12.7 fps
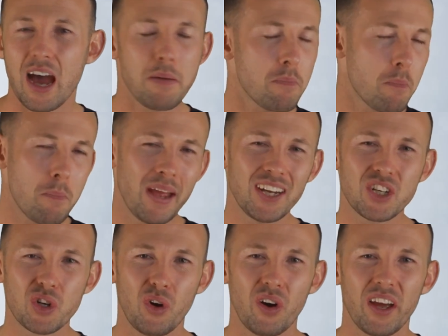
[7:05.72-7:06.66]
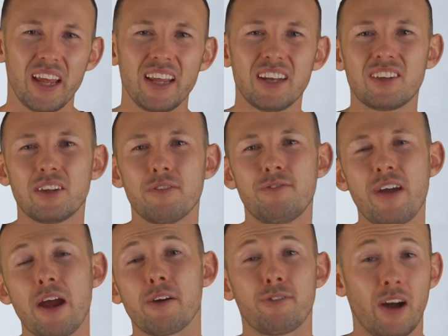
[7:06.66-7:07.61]
and make sure it's the
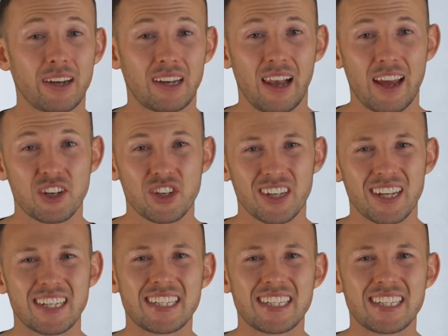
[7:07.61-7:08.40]
verified collection,